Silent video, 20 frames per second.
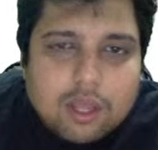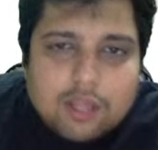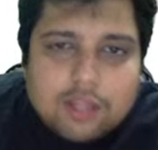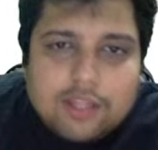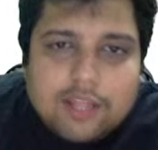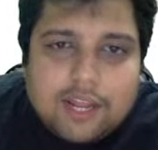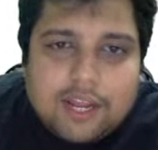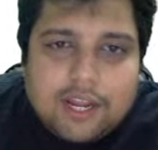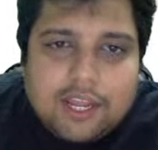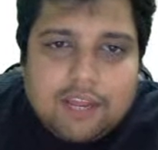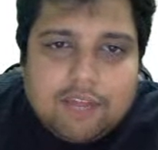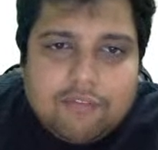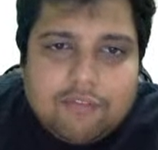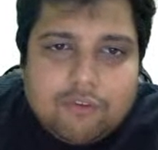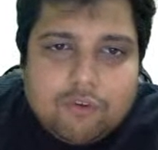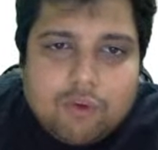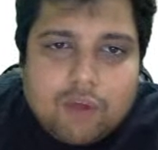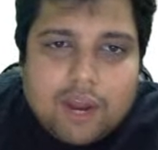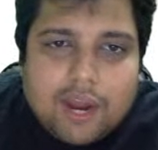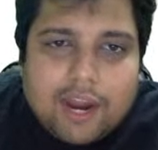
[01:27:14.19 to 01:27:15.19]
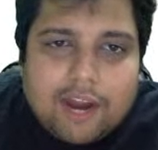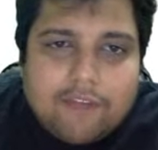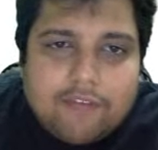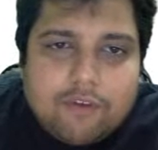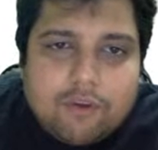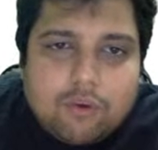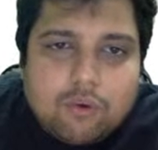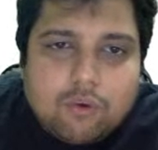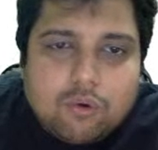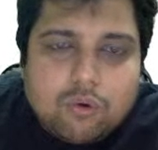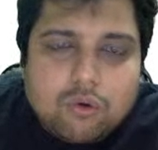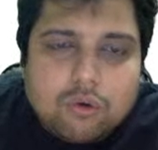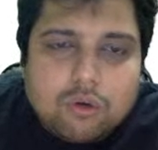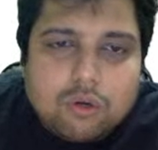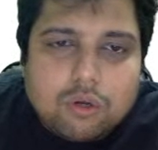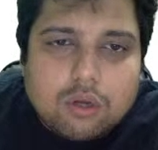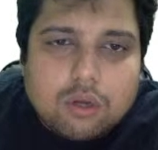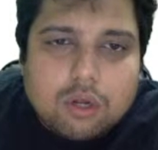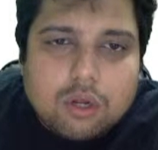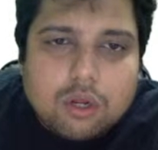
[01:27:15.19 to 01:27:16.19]
Then if you have
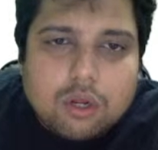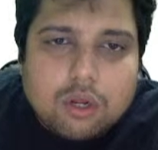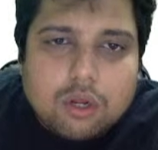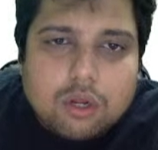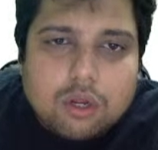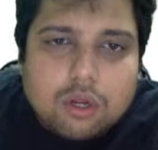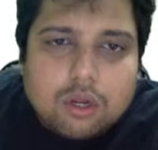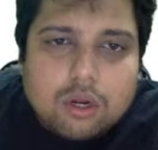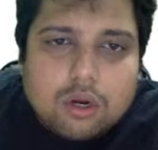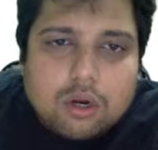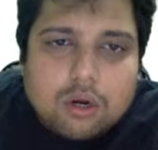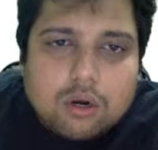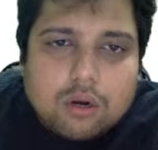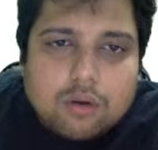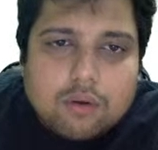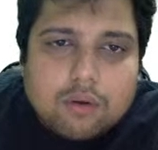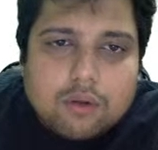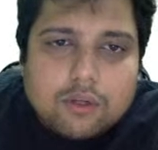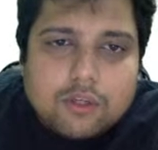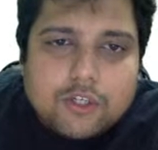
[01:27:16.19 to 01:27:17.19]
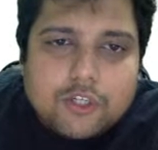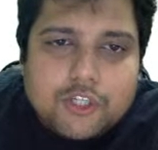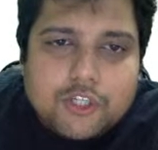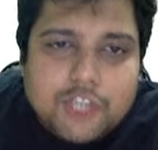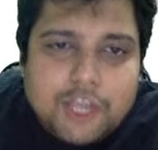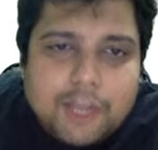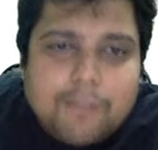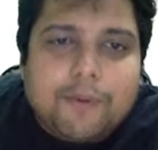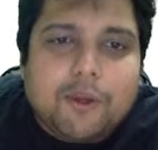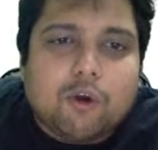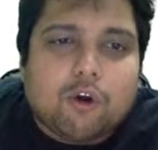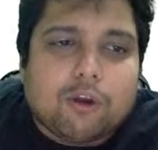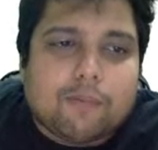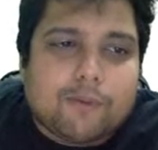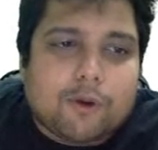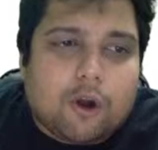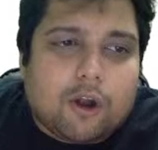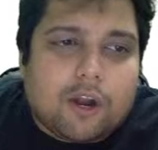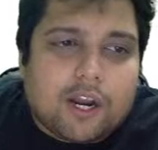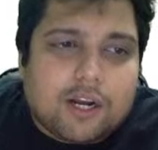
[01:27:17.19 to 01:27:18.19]
to ship your
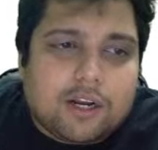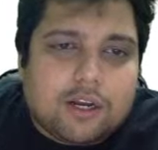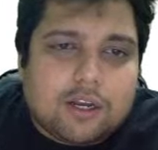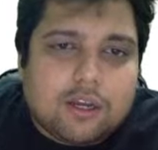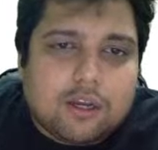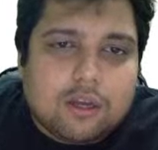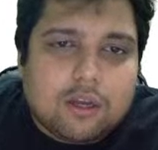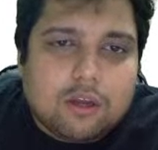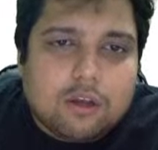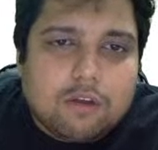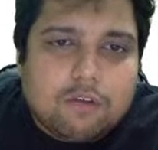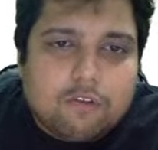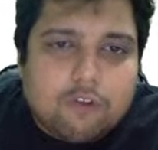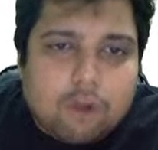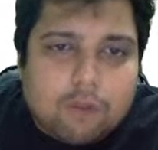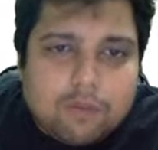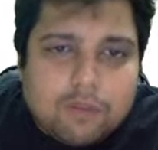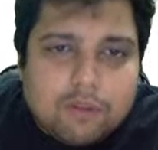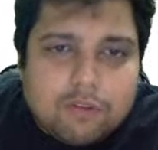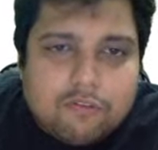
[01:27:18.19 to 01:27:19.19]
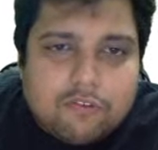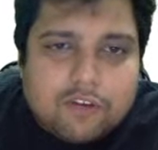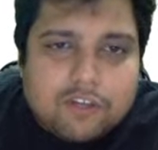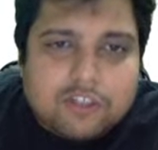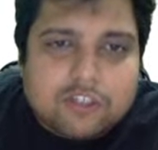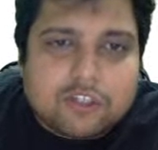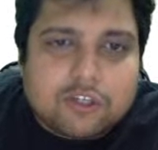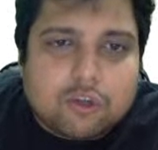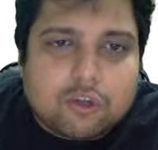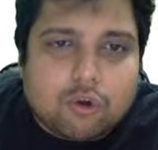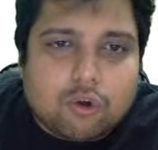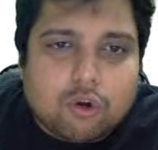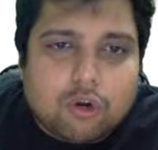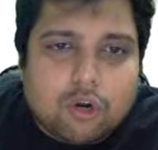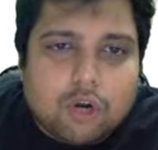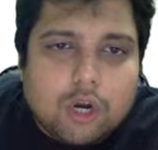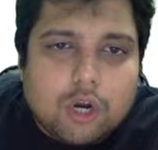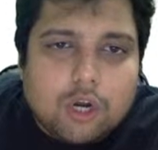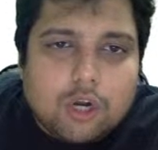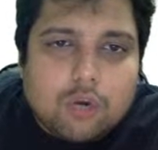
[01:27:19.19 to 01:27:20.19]
product from the first
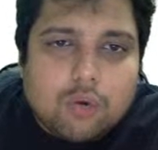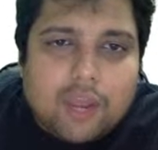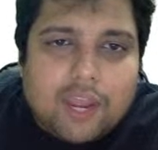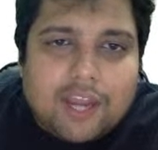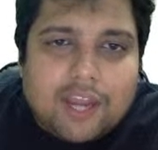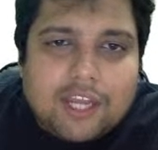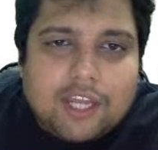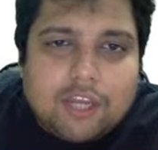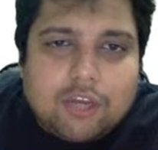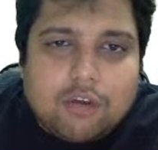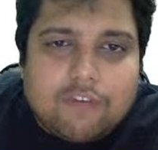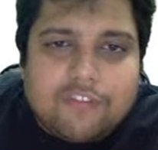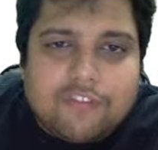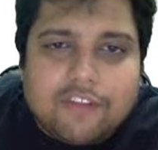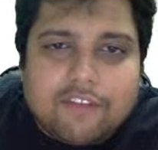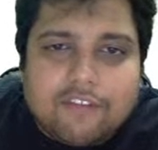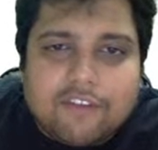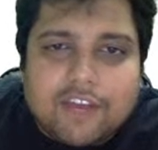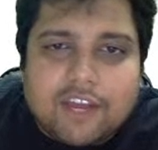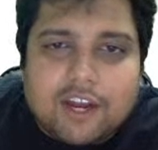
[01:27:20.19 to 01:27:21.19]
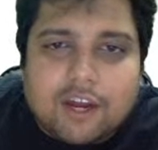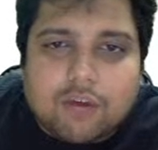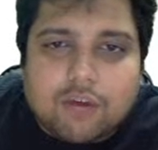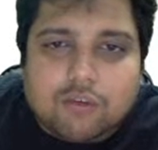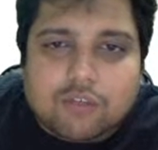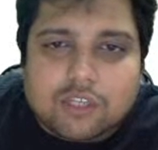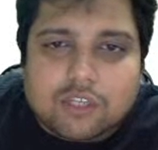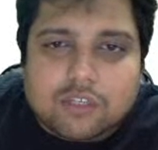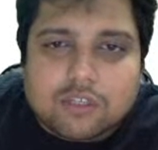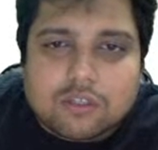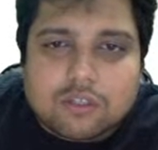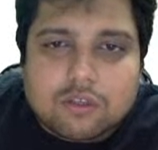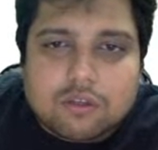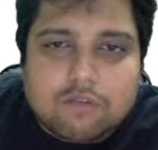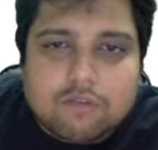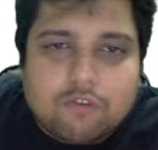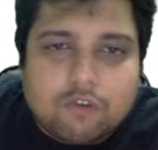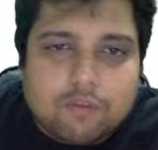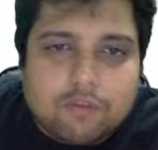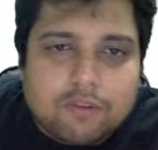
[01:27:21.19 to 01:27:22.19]
row to any of the warehouses,
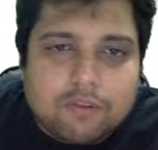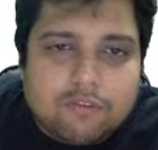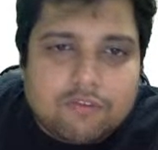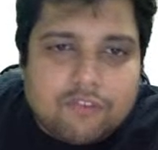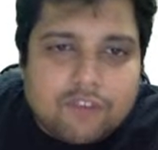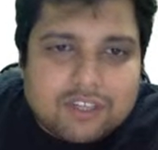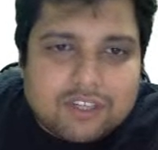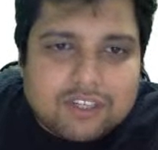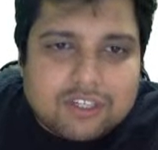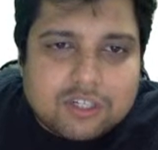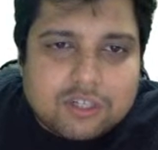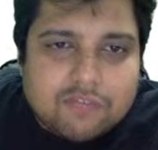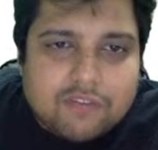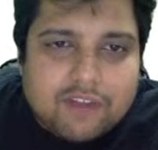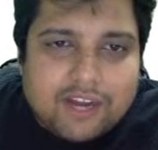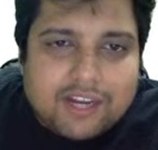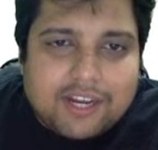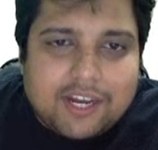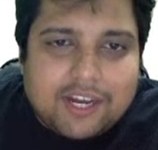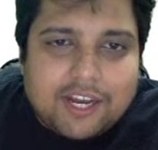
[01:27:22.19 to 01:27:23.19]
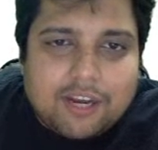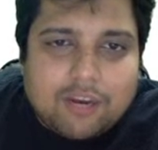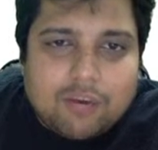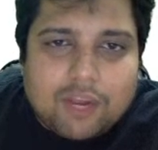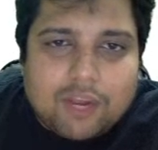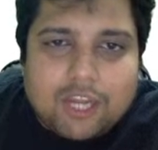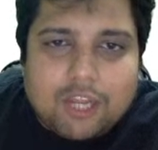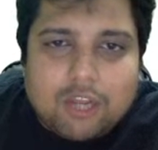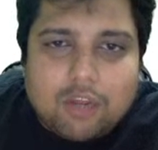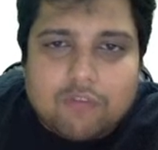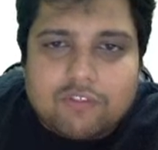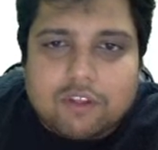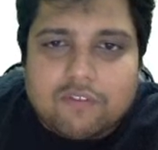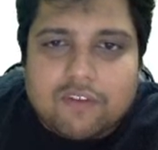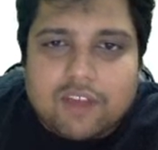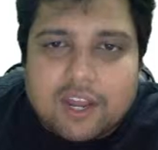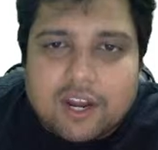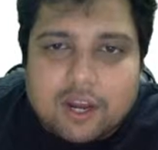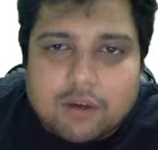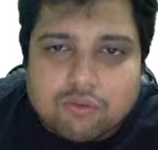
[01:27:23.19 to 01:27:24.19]
from the first factory to any of the
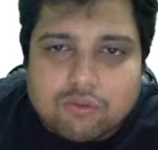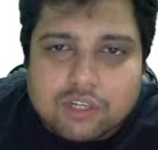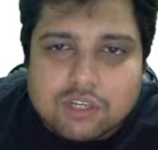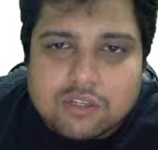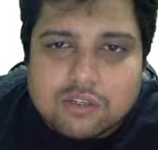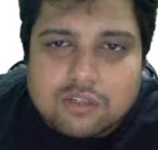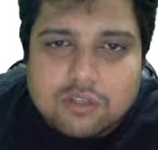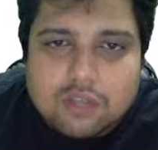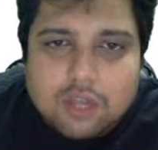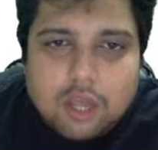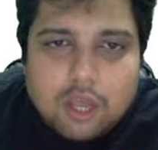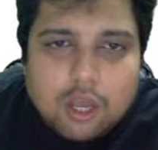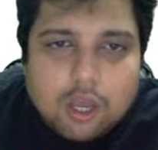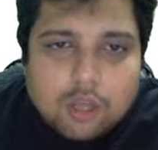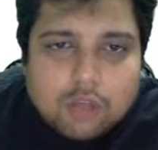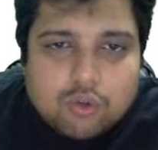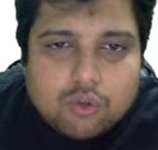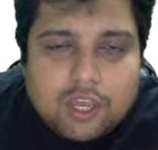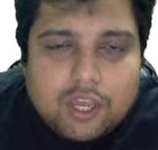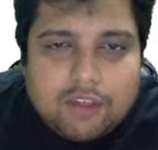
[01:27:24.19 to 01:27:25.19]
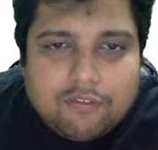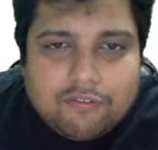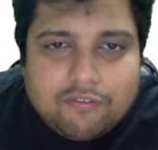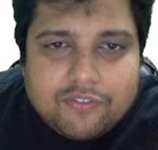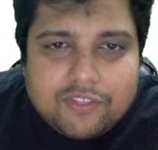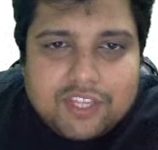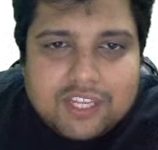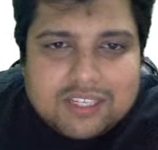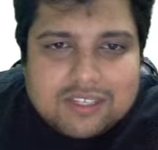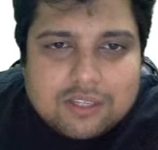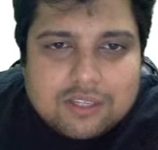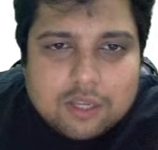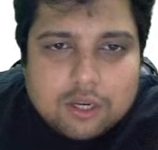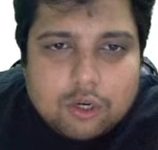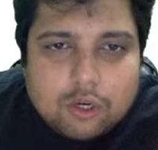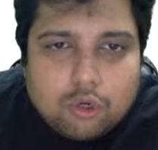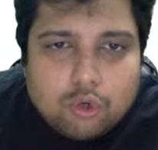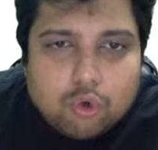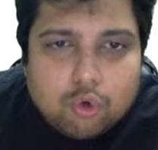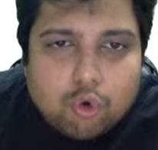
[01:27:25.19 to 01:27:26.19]
warehouses, so if this
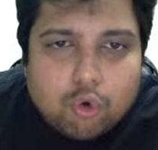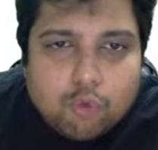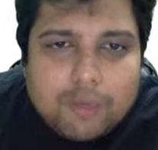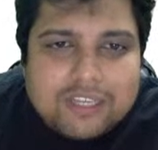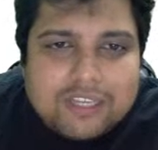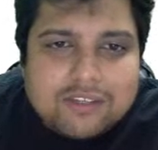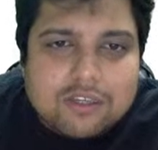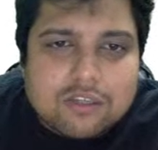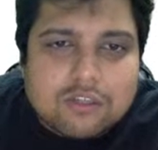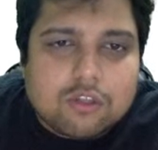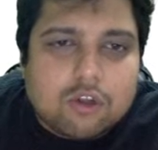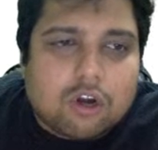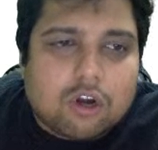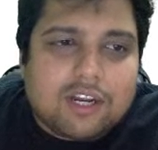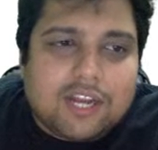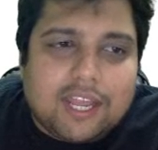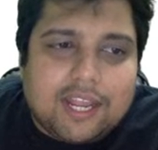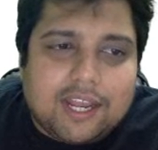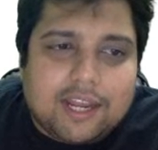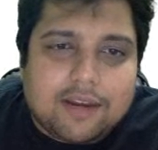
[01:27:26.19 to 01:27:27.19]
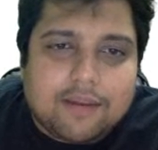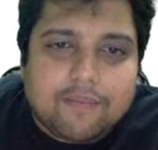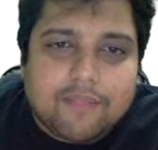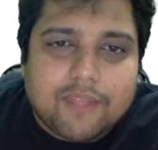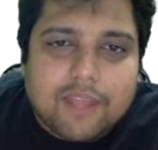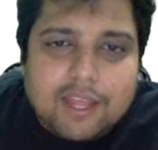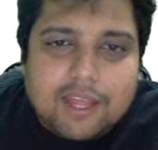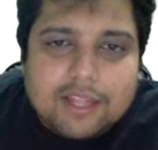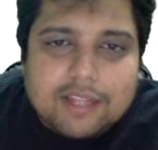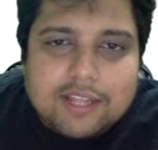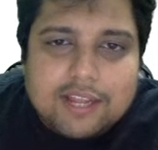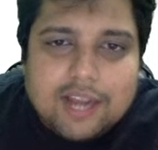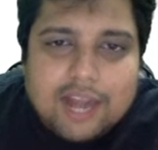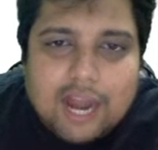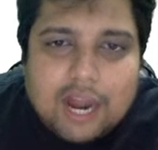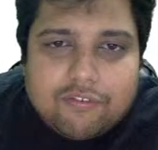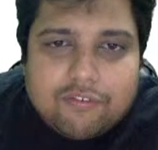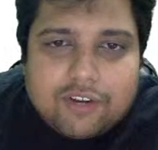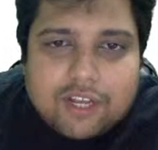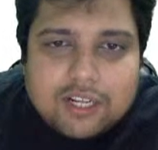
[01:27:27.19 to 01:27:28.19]
2 rupees is not taken, then
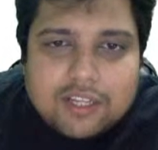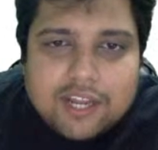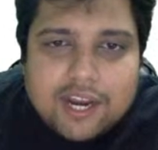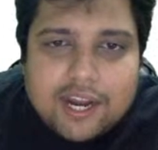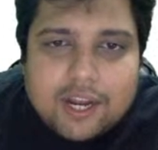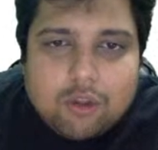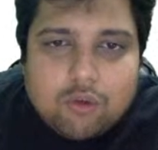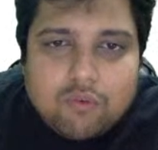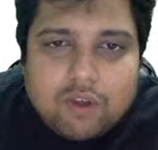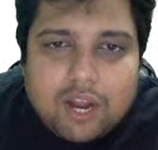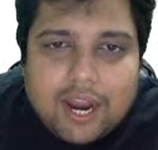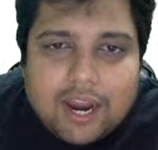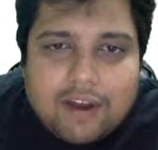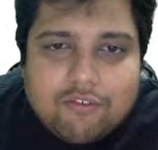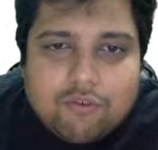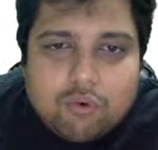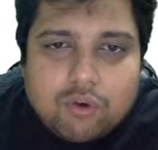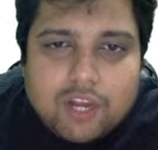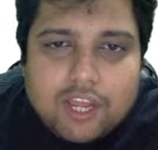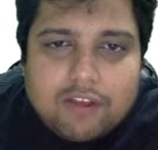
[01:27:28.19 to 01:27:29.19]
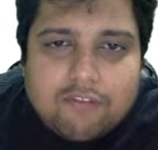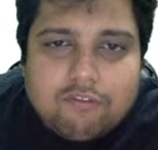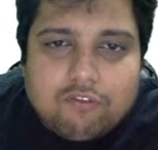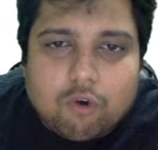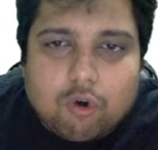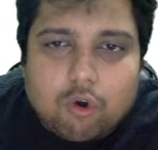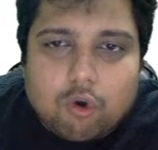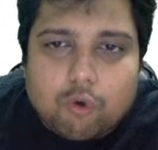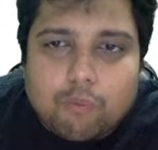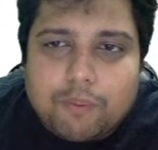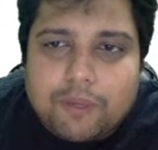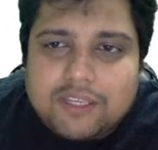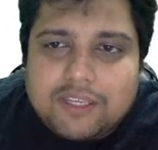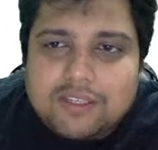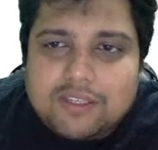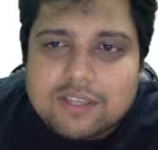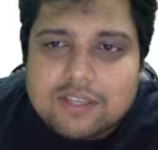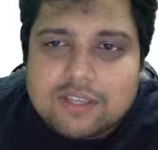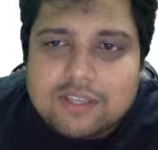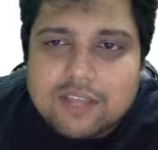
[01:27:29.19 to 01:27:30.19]
after that you will have to take 4
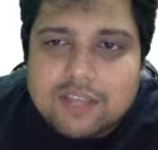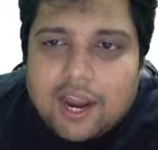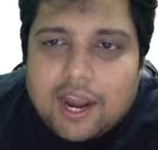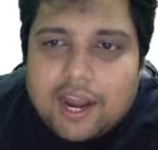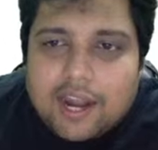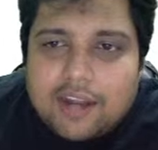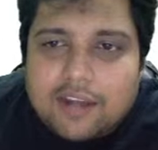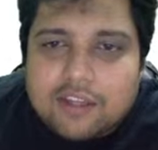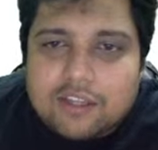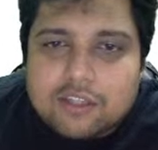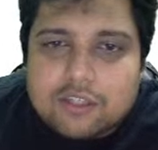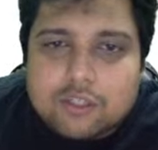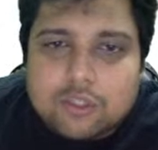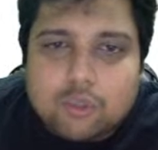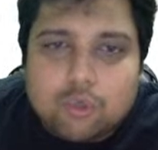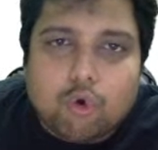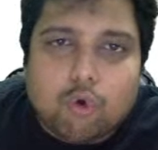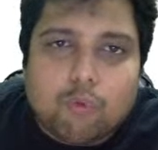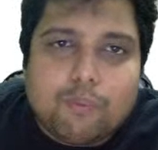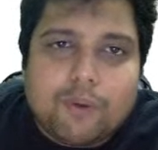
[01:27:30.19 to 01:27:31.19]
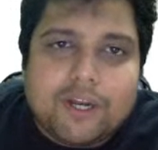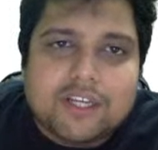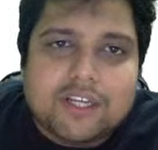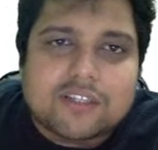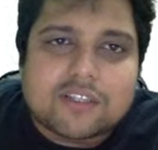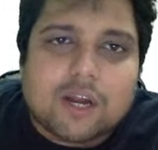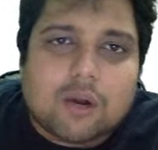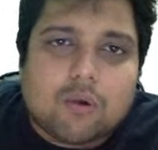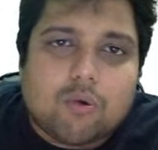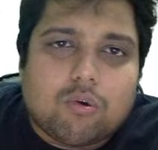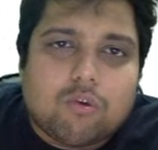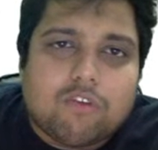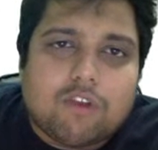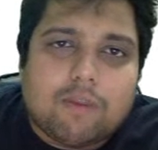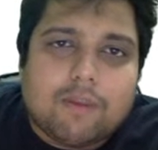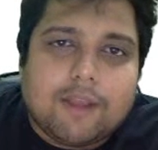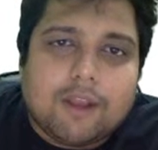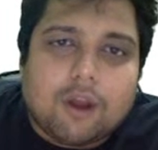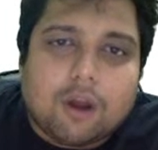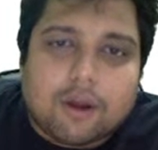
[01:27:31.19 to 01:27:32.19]
rupees and this 2 rupee discount will
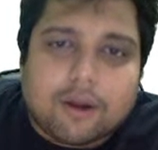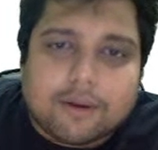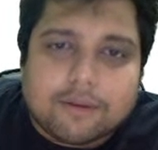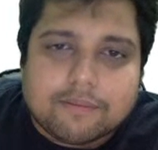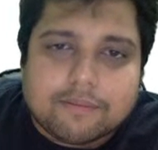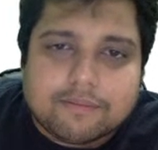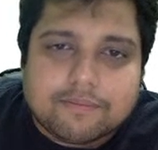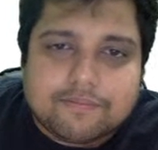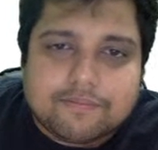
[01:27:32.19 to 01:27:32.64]
be gone.